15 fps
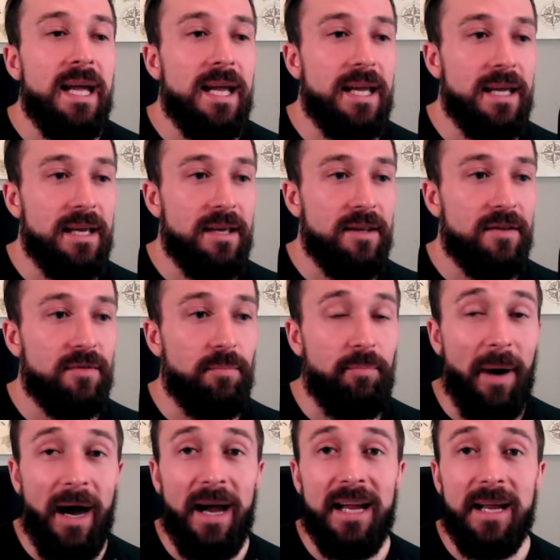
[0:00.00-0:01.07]
is
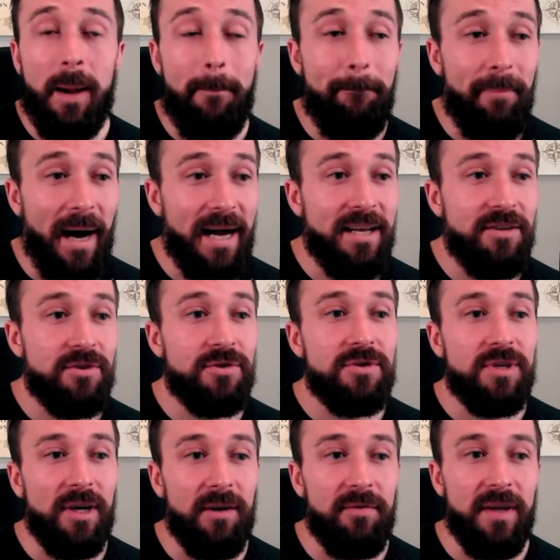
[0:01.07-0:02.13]
buying binders
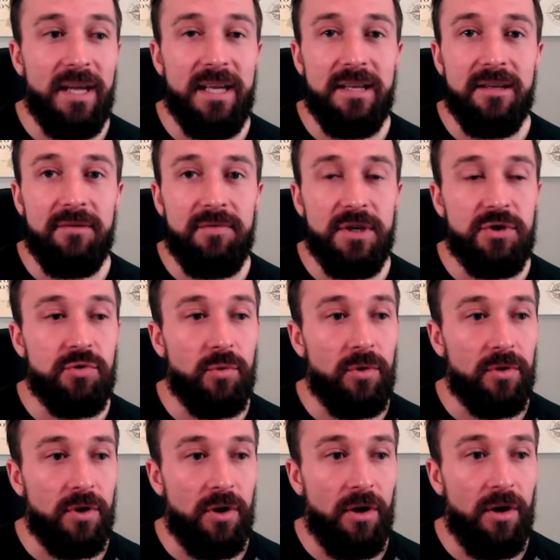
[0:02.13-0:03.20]
of individual
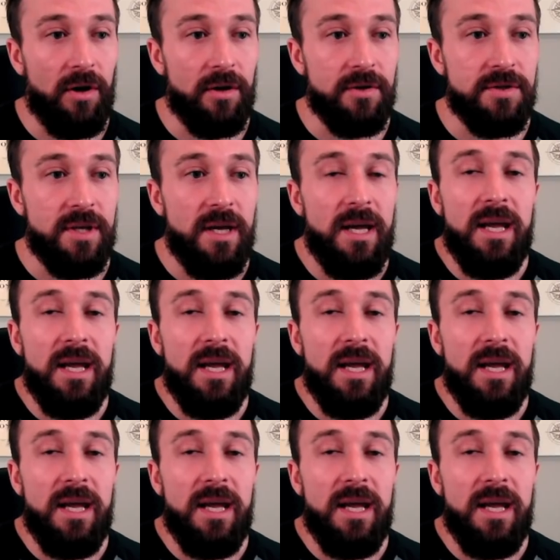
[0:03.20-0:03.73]
cards.